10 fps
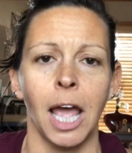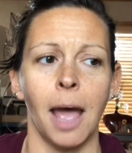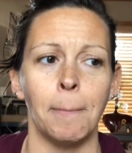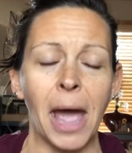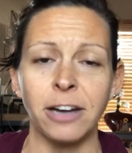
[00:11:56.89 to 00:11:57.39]

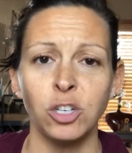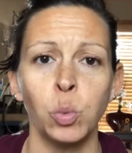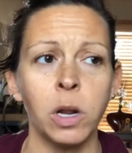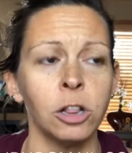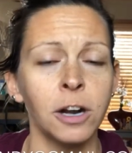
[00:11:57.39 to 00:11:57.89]
I
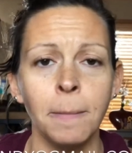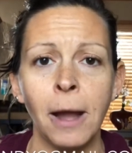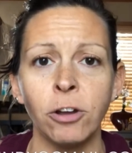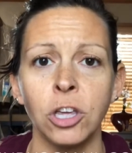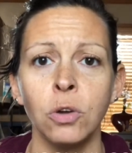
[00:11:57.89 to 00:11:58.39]
just wanna learn
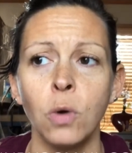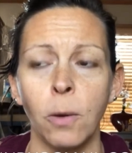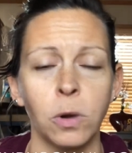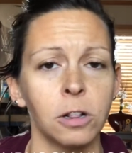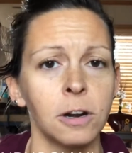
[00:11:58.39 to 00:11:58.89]
about you. I
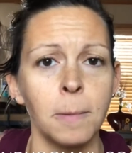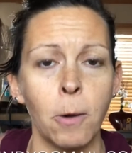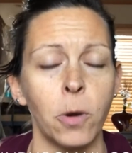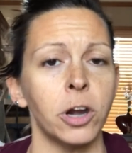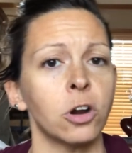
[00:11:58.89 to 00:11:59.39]
wanna learn
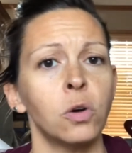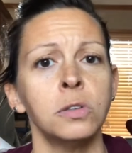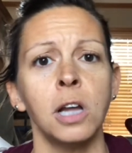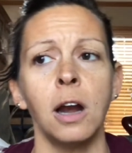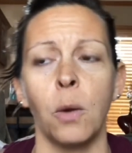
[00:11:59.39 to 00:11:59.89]
about what your
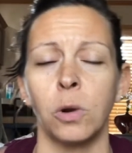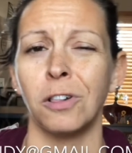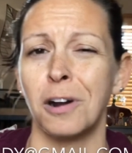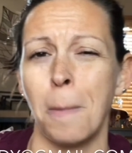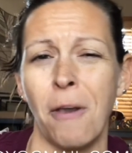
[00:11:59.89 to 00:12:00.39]
goals are. I
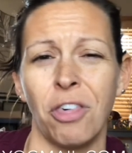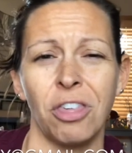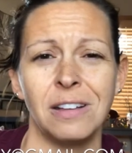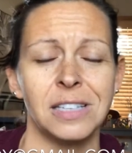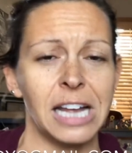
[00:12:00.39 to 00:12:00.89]
learn about the
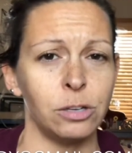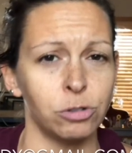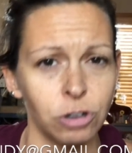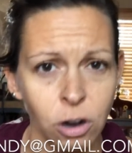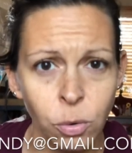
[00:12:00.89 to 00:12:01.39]
things that you
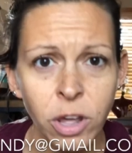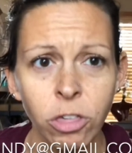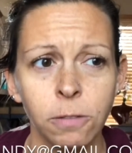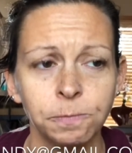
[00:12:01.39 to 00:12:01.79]
struggle with.